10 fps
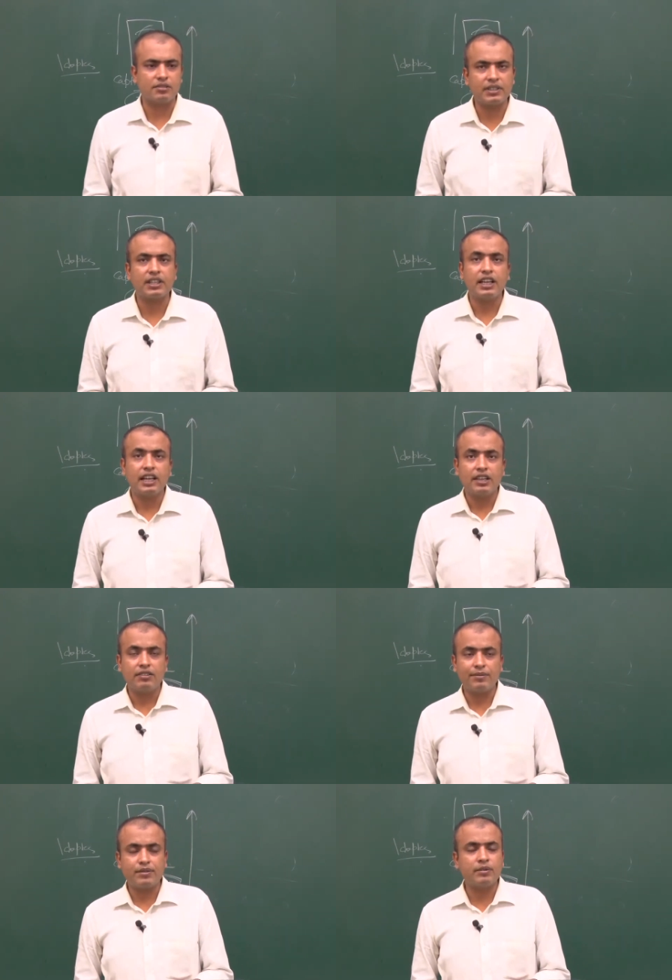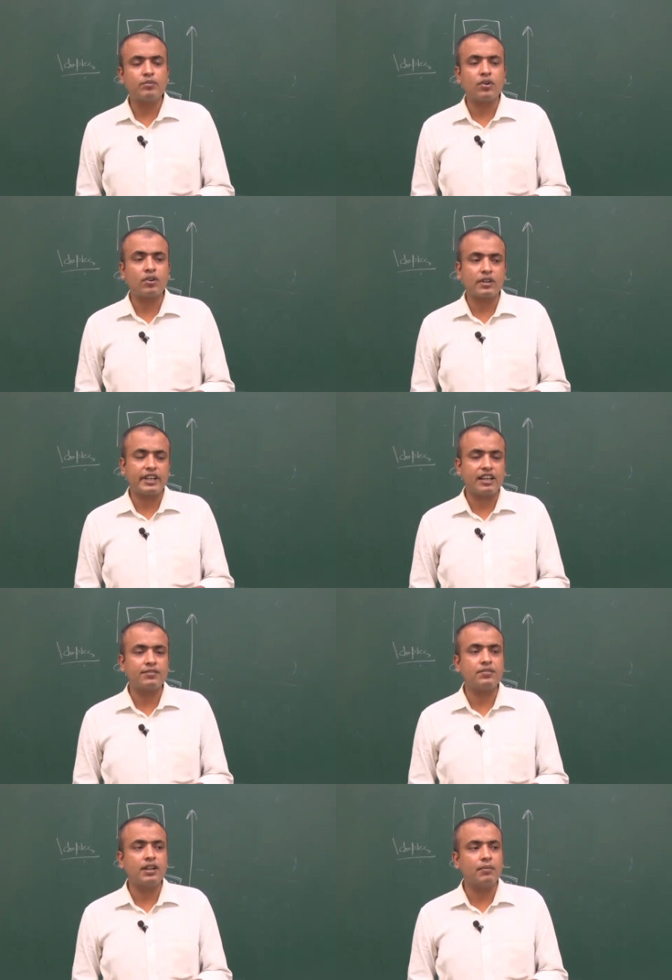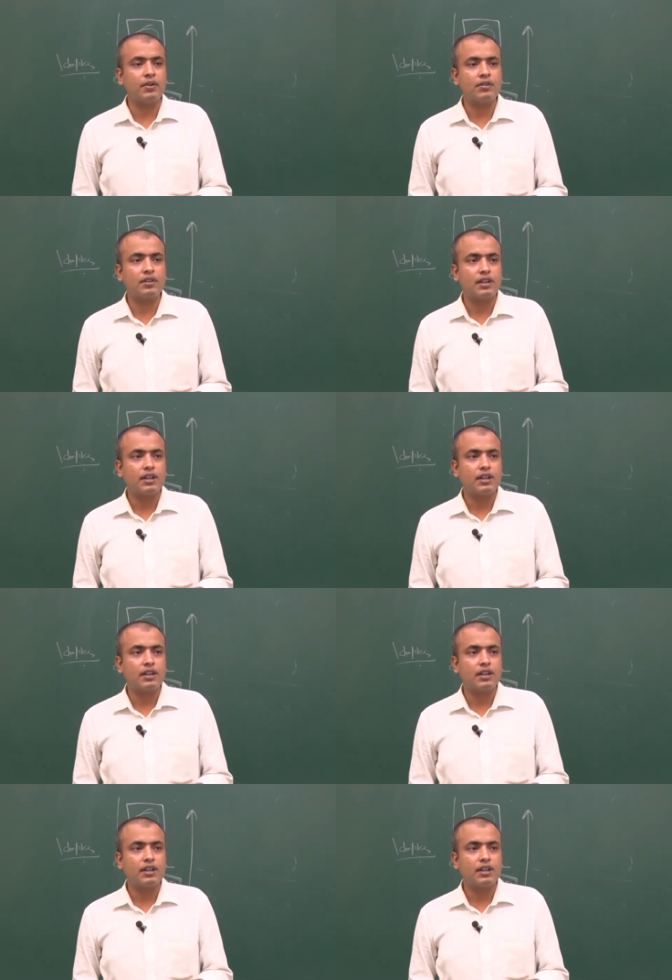But you have to be more careful about